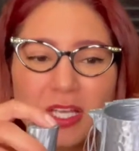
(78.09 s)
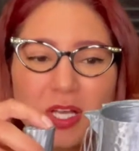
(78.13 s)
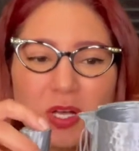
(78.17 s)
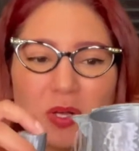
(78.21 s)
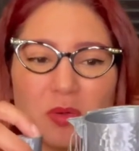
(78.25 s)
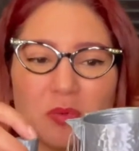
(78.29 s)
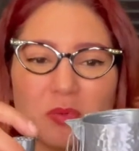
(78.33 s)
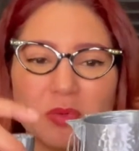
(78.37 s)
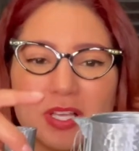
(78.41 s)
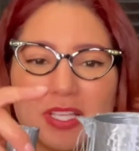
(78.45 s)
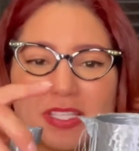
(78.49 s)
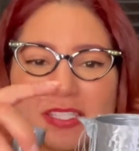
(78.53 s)

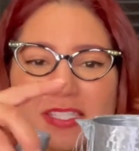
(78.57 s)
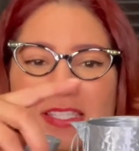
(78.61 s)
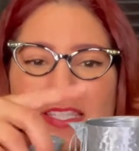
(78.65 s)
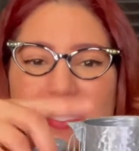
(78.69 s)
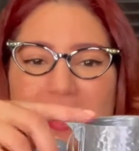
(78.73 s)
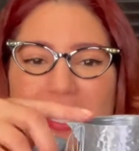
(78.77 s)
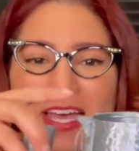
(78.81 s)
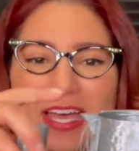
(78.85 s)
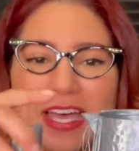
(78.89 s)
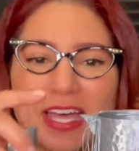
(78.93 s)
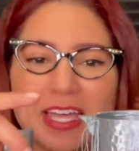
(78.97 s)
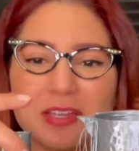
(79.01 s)
was
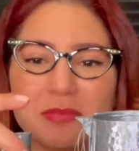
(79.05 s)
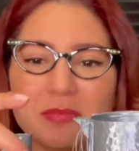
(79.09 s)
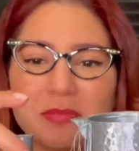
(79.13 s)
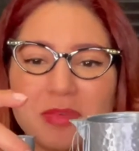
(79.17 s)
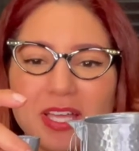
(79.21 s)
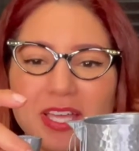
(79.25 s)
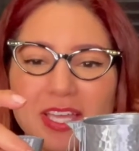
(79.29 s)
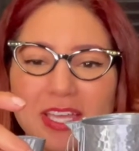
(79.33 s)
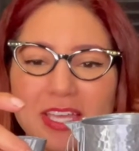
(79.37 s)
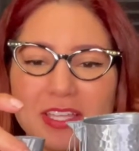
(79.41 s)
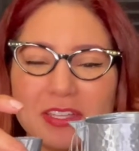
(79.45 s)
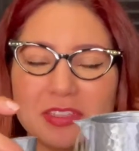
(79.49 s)
that
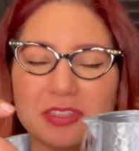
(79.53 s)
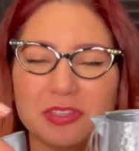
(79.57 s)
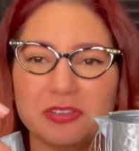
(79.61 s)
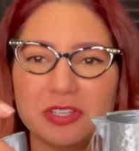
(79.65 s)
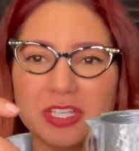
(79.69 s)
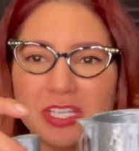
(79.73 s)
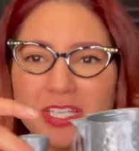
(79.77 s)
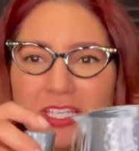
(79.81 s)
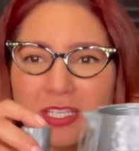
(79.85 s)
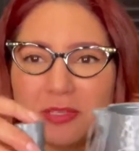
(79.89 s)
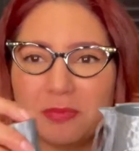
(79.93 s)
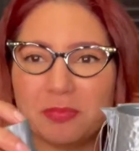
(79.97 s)
my three
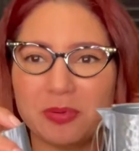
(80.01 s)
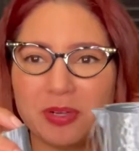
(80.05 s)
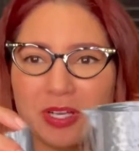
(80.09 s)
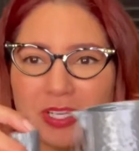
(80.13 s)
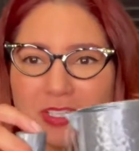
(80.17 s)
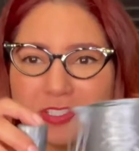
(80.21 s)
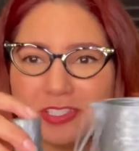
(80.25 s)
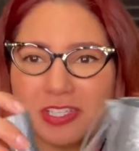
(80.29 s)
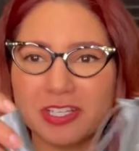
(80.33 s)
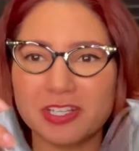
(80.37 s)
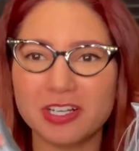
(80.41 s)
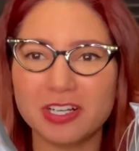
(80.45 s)
D
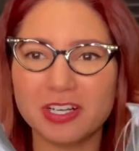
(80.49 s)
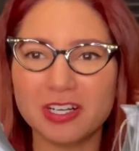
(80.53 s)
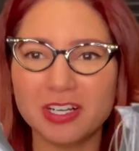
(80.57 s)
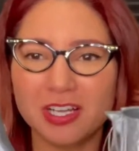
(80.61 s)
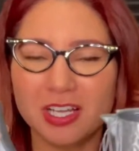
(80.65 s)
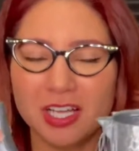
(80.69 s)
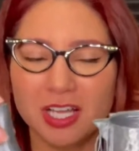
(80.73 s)
printer